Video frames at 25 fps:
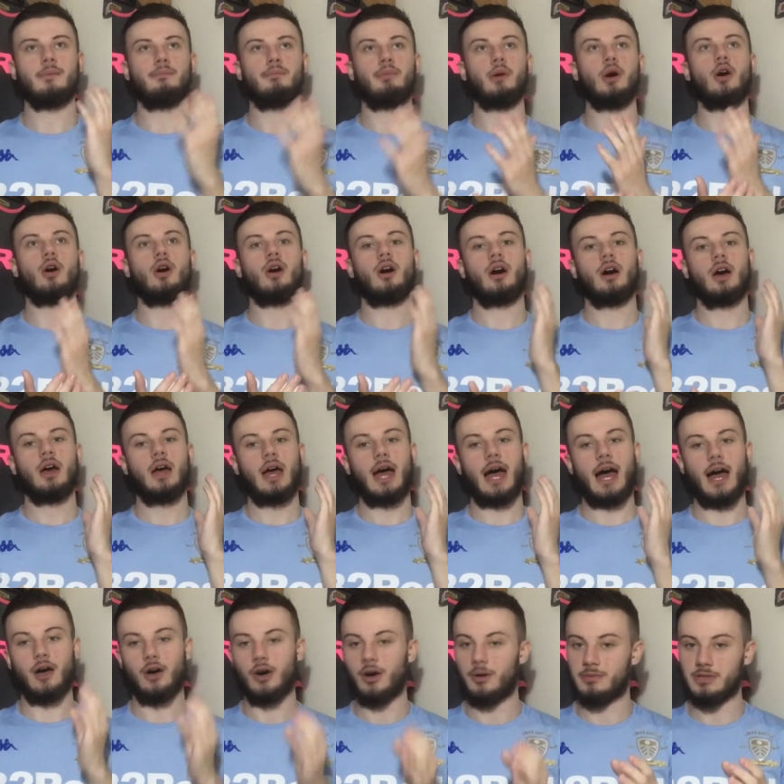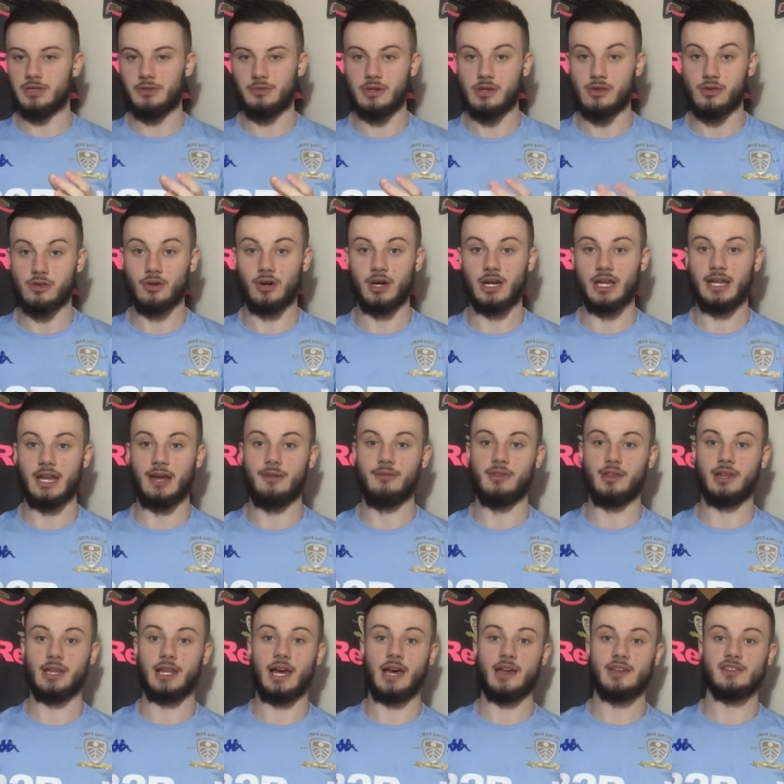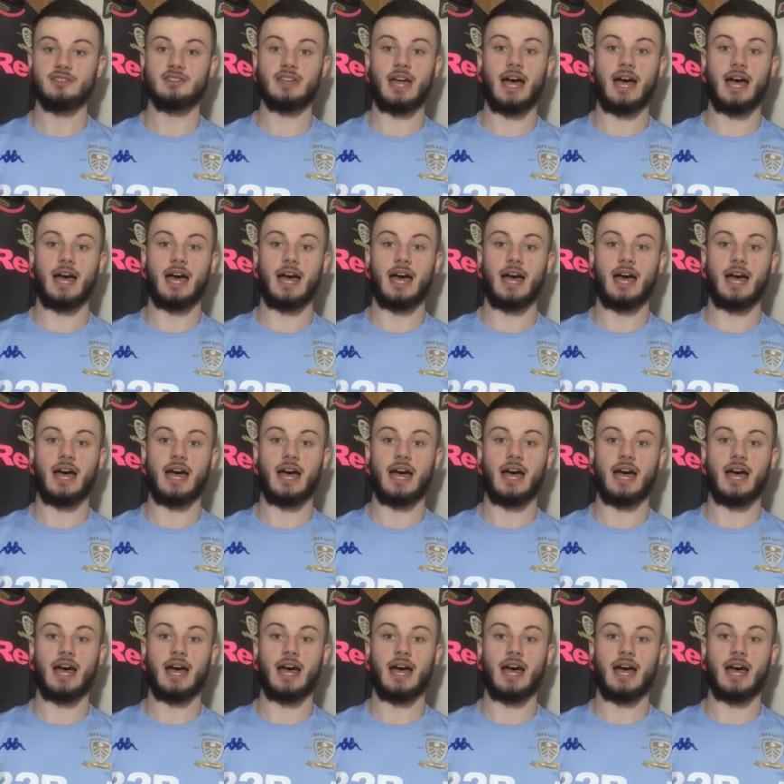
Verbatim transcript: but I hope you enjoy it nevertheless.